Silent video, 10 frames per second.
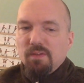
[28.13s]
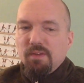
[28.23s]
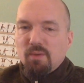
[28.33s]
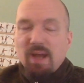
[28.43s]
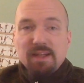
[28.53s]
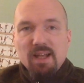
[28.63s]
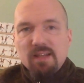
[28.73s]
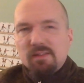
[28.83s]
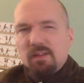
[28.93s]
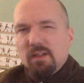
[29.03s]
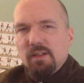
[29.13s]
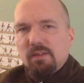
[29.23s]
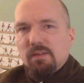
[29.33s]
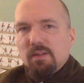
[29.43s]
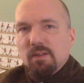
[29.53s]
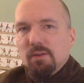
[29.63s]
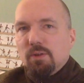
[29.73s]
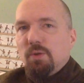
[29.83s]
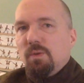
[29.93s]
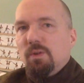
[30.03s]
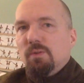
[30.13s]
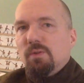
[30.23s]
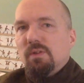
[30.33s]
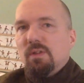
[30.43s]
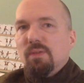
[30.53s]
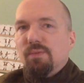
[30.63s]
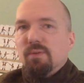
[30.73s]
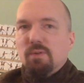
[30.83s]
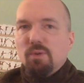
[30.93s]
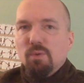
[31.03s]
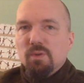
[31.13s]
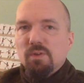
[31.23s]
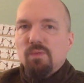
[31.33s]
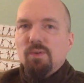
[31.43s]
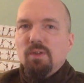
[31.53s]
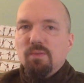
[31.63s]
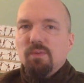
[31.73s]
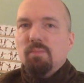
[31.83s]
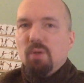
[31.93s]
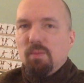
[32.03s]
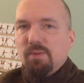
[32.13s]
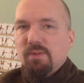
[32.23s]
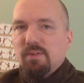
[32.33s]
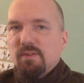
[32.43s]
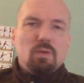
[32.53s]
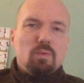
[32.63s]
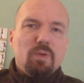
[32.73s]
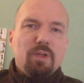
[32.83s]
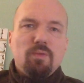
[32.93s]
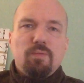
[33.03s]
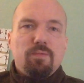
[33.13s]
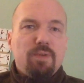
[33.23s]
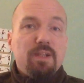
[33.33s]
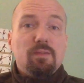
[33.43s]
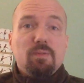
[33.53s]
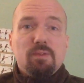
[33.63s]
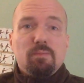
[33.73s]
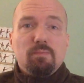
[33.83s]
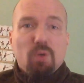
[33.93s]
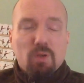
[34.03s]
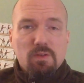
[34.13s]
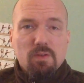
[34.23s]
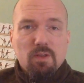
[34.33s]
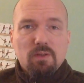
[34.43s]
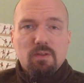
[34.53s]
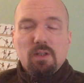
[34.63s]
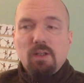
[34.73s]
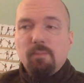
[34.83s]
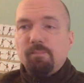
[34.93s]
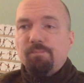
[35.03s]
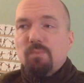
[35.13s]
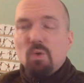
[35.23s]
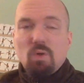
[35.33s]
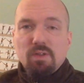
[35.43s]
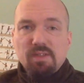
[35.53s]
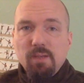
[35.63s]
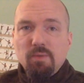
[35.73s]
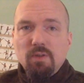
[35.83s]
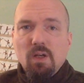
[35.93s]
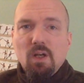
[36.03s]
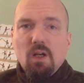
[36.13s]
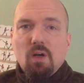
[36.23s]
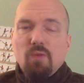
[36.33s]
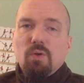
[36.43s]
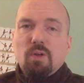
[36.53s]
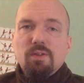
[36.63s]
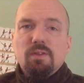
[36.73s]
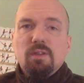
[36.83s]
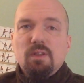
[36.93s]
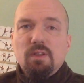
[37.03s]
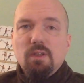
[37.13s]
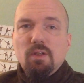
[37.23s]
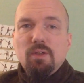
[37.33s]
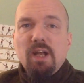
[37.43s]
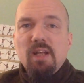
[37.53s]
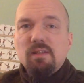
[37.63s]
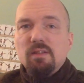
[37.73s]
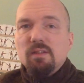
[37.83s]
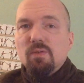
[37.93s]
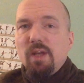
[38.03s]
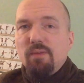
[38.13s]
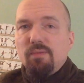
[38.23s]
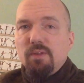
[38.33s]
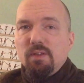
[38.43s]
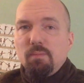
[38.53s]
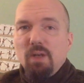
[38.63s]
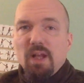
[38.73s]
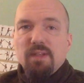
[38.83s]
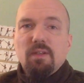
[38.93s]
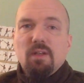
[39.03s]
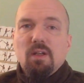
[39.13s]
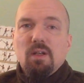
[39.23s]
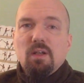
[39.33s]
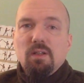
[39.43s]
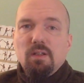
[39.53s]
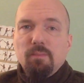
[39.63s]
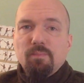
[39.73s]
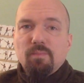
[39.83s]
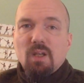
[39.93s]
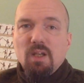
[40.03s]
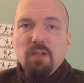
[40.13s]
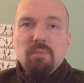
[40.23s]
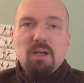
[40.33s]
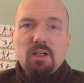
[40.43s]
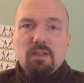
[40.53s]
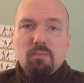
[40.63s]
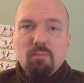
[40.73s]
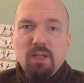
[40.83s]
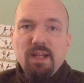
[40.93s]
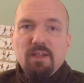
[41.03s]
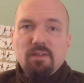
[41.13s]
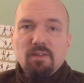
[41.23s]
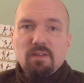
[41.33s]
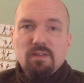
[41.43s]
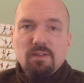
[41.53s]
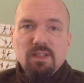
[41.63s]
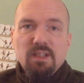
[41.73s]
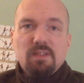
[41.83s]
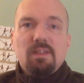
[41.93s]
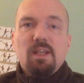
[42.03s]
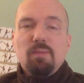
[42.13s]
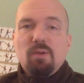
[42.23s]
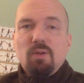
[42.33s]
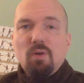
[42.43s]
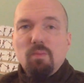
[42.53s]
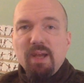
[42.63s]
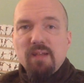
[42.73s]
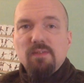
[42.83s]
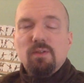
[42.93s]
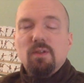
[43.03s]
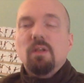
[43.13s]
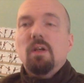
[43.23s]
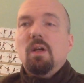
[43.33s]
the right answer is you should use different tools for different purposes. When you fence with broadsword or saber, of course, a good answer is to have a blunt HEMA-bladed steel saber or backsword.